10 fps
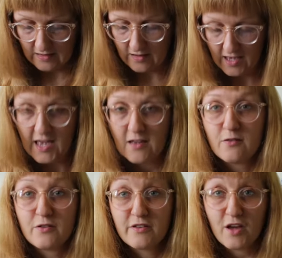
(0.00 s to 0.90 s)
Okay,
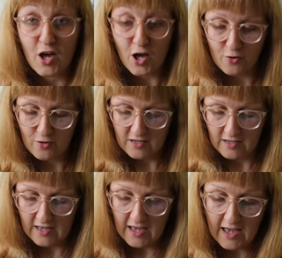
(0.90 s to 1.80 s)
so
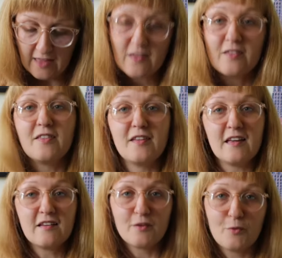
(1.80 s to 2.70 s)
the other
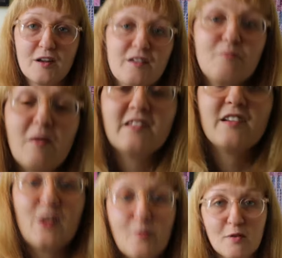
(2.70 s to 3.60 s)
things, I wanted to mention
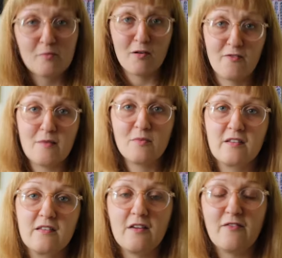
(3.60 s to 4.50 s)
a couple of my
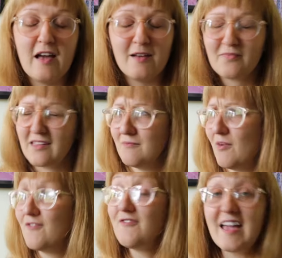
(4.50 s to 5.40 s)
famous,
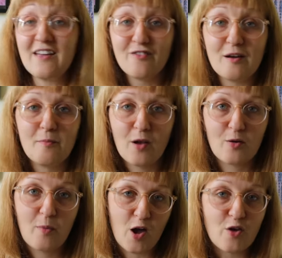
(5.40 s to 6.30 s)
my favourite
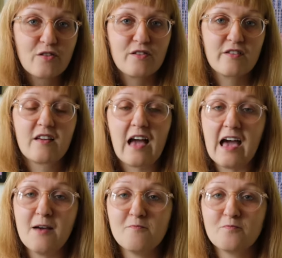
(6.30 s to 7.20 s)
blog posts
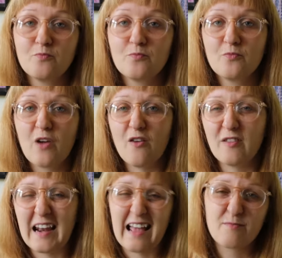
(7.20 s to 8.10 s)
over
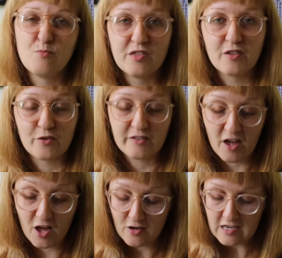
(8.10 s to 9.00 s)
the last month or so.